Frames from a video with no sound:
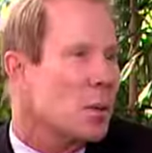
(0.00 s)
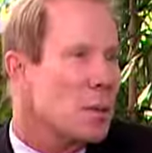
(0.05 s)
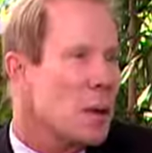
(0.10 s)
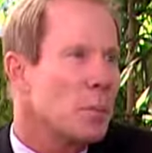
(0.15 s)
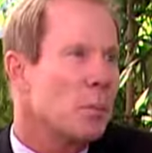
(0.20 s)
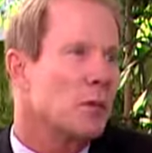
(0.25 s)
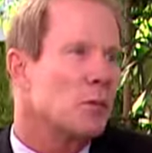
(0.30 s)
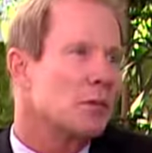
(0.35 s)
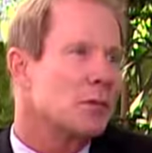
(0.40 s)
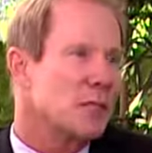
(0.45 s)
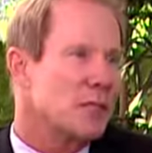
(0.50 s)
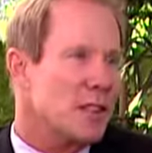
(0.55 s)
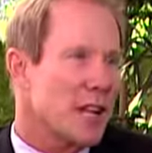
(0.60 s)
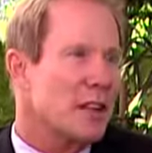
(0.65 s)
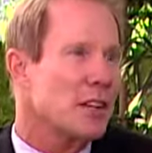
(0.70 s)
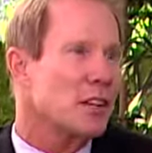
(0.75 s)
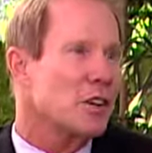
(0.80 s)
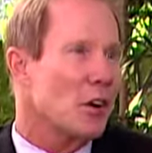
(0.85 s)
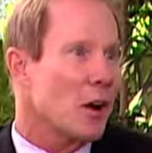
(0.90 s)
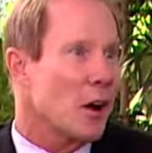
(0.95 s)
know, people
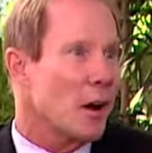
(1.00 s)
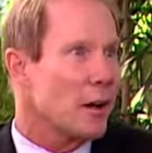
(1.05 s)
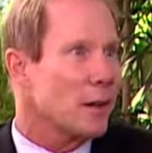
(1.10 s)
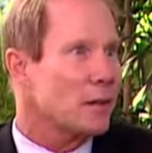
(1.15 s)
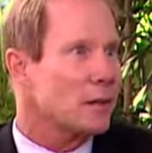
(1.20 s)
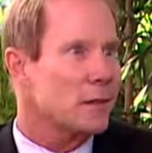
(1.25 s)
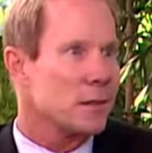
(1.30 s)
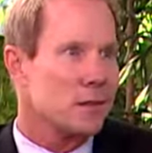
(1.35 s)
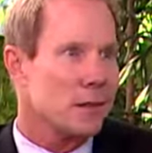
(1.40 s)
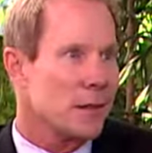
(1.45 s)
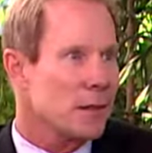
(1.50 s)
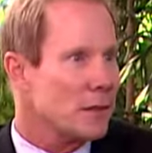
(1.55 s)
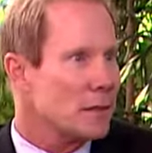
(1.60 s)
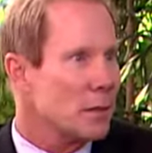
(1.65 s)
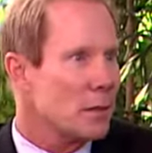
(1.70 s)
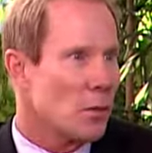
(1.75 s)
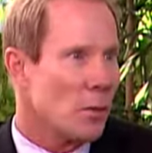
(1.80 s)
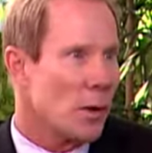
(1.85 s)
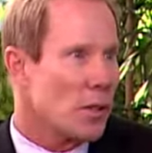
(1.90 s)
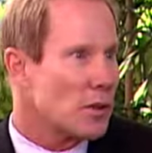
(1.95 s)
tend to grind
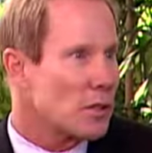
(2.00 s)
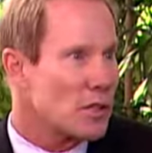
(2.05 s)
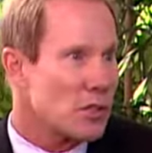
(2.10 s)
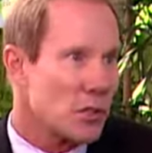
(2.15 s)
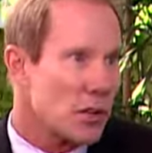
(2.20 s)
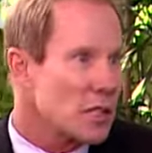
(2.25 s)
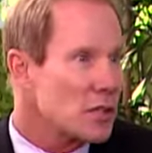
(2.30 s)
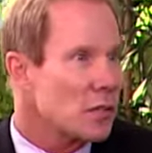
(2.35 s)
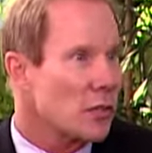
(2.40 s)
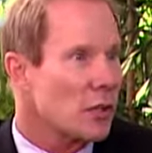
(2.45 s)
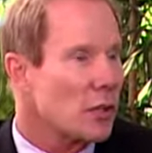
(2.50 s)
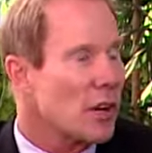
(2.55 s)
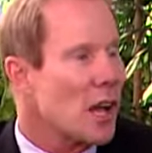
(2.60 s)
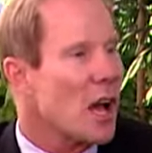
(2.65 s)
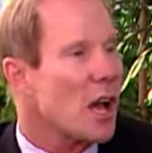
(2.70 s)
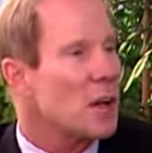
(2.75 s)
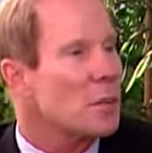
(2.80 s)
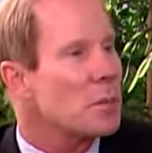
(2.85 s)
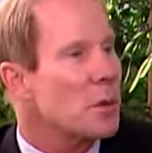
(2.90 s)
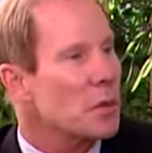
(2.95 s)
whether it's stressful or
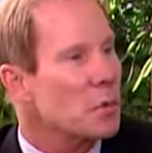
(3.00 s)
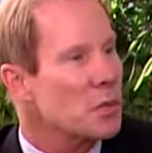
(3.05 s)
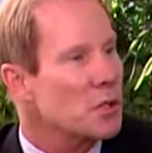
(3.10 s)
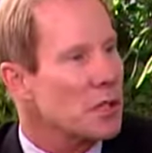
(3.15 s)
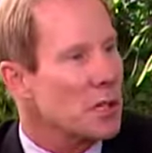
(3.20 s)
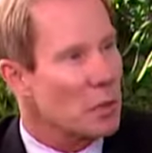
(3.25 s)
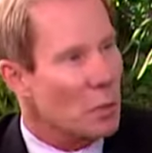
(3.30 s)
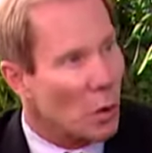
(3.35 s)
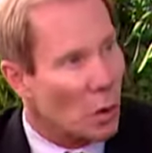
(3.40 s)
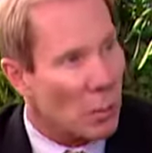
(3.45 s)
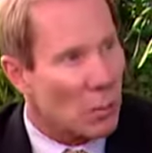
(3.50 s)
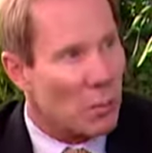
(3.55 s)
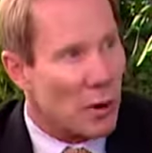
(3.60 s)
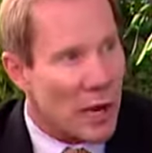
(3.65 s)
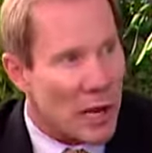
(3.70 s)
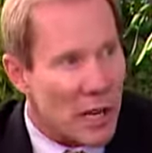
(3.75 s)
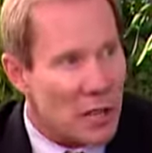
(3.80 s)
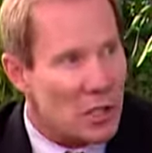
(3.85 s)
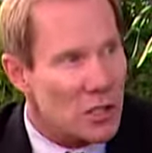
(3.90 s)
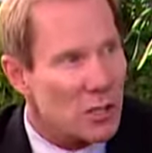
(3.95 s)
not, but we'll see more
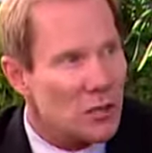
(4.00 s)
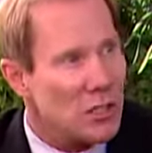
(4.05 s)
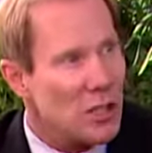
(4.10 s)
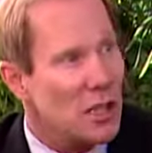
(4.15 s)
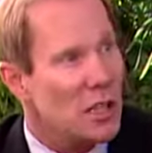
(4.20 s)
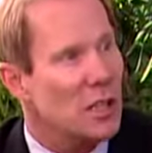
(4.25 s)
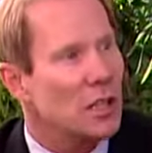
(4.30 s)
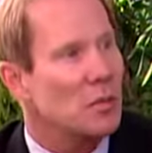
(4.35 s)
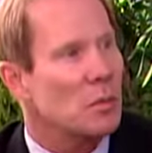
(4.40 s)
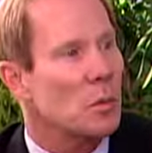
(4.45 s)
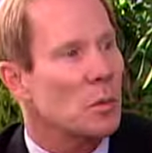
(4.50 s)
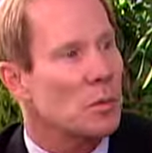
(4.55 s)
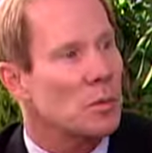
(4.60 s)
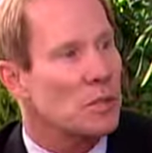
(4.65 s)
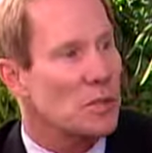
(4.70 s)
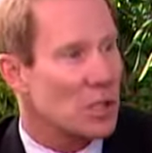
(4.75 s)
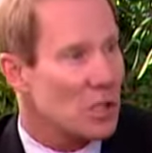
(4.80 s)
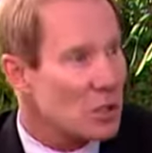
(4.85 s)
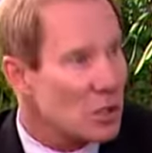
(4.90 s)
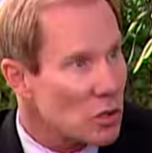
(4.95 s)
breakage of teeth, we'll
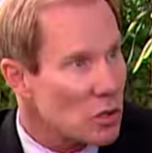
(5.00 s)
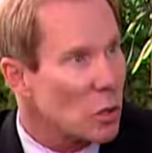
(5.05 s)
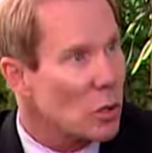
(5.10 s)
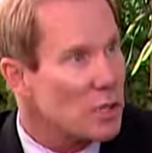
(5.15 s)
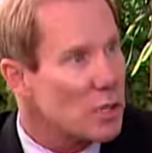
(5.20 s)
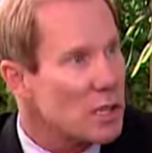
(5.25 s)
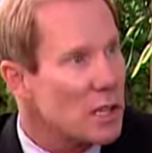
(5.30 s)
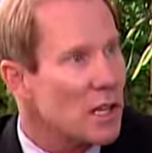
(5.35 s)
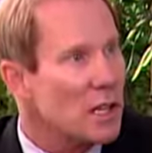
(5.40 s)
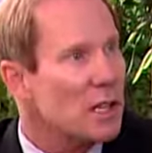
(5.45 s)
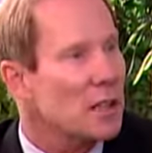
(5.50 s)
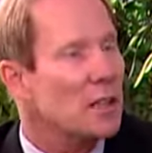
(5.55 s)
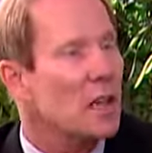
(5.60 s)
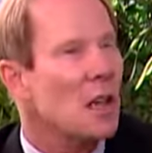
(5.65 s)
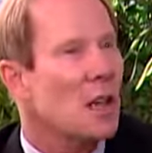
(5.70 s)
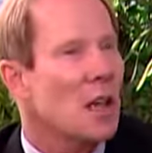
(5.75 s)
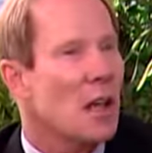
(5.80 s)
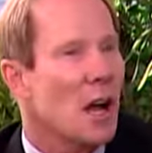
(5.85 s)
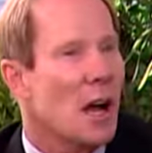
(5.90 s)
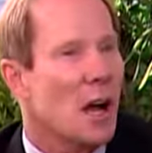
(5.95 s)
see sore teeth,
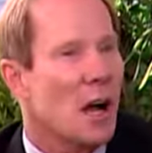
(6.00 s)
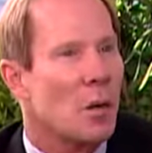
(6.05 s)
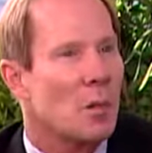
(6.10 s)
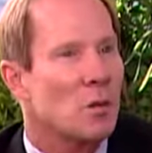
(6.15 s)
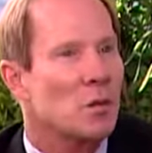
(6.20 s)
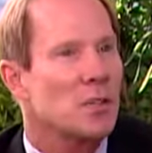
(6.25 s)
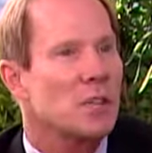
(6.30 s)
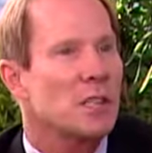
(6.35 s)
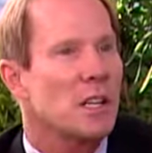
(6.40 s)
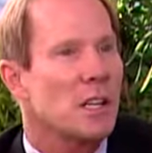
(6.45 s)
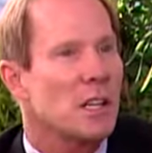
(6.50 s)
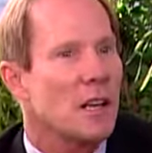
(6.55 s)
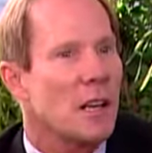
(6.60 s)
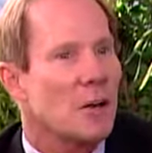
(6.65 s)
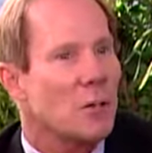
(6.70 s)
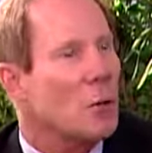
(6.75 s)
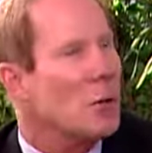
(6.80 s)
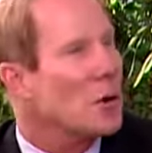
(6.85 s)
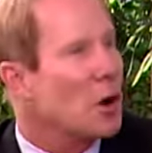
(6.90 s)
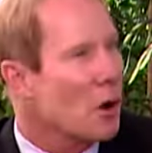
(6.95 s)
we'll see
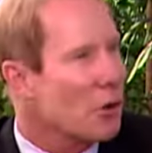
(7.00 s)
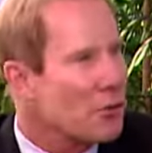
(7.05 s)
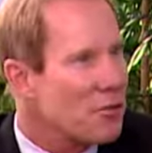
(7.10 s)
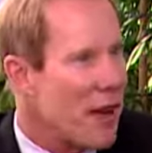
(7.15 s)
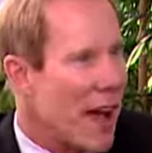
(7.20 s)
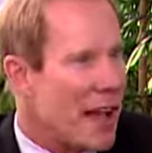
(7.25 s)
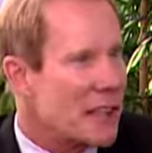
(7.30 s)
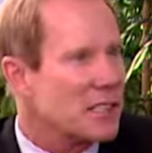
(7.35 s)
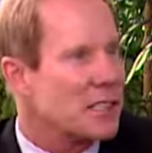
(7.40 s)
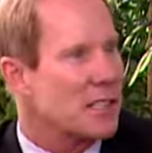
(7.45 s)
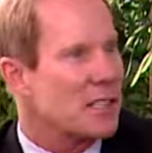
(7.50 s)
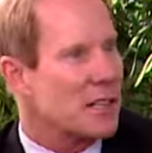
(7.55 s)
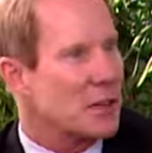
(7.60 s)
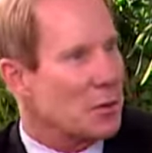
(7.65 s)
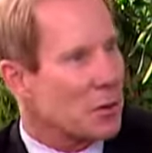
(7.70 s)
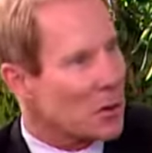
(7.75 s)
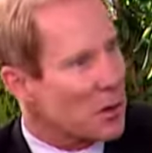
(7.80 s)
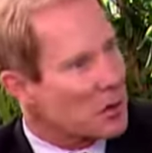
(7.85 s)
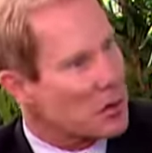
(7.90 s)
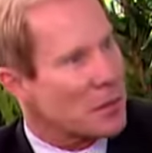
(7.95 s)
what we call
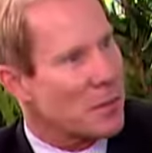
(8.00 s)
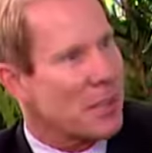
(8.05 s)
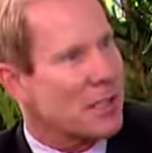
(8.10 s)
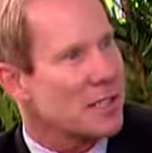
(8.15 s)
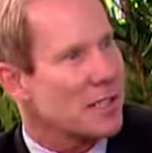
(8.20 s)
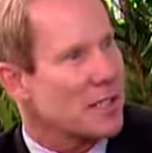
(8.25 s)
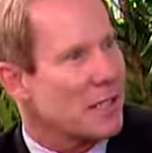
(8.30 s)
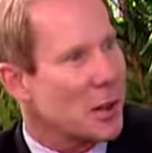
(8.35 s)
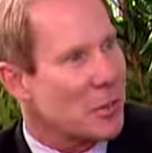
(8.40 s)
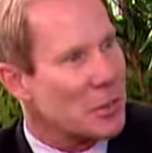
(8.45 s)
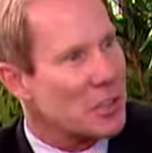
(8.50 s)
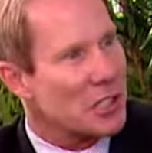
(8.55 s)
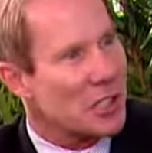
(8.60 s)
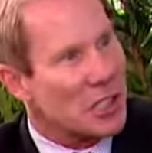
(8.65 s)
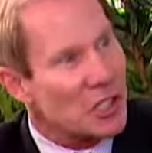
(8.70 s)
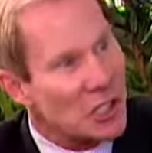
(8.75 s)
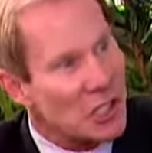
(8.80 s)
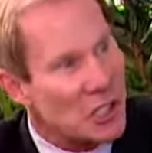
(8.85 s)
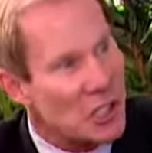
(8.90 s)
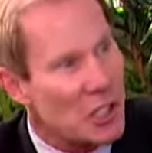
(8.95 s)
faceting, where there's basically almost
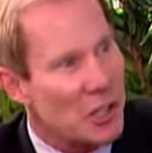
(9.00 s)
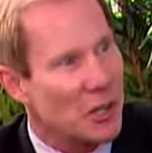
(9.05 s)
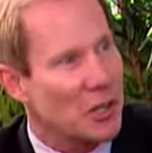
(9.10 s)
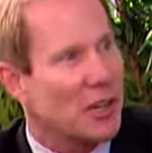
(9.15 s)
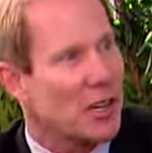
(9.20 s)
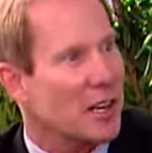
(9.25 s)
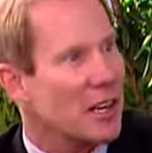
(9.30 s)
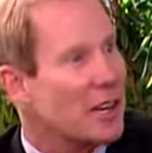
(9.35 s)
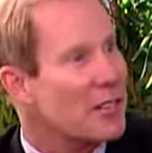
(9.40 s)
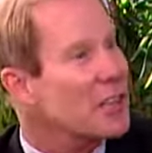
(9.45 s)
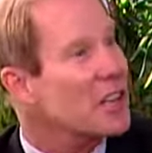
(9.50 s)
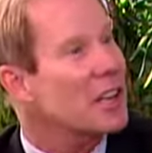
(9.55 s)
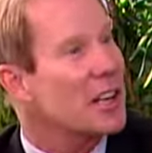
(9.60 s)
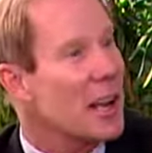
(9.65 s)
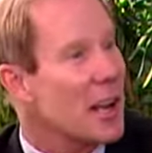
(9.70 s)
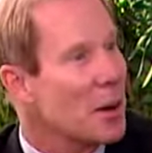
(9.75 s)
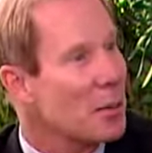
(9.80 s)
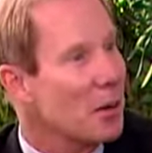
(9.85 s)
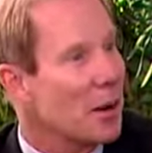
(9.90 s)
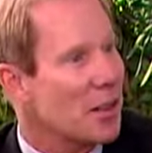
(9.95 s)
like shearing of the
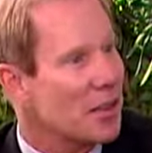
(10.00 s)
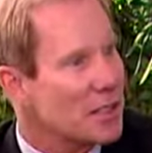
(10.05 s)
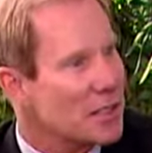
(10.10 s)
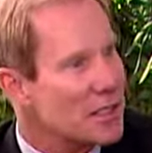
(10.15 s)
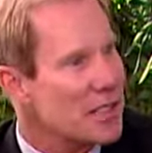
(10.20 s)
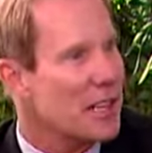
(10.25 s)
enamel on the